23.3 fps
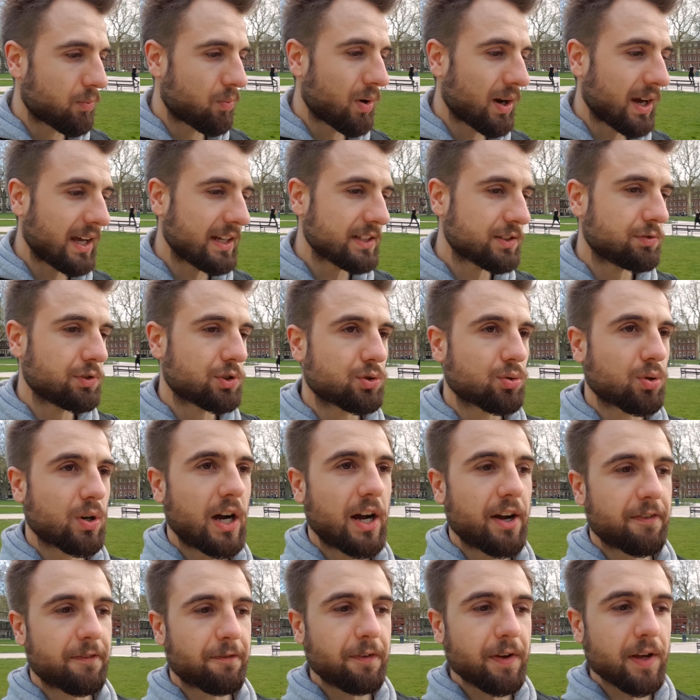when I switched to
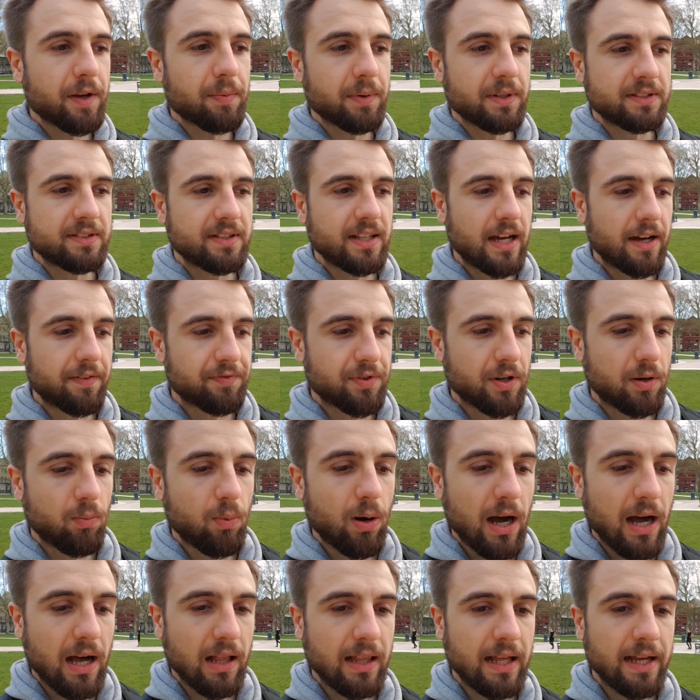higher frequency after a
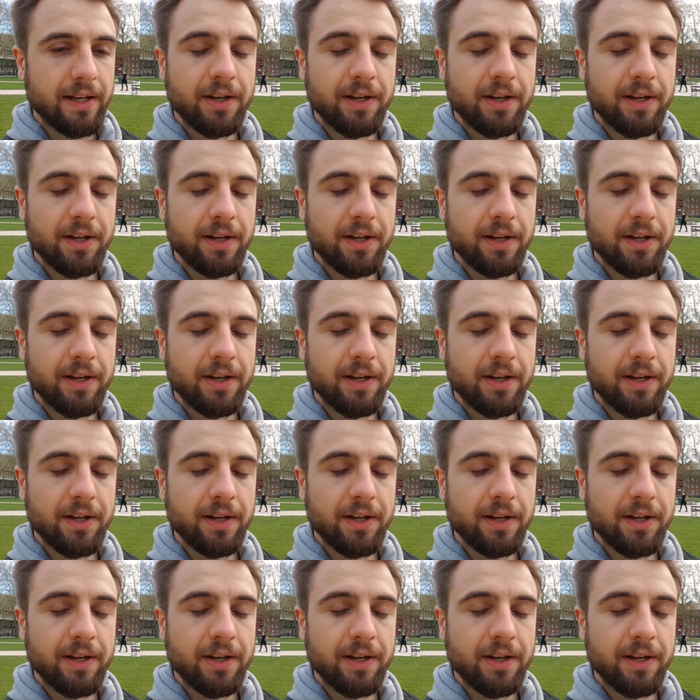while,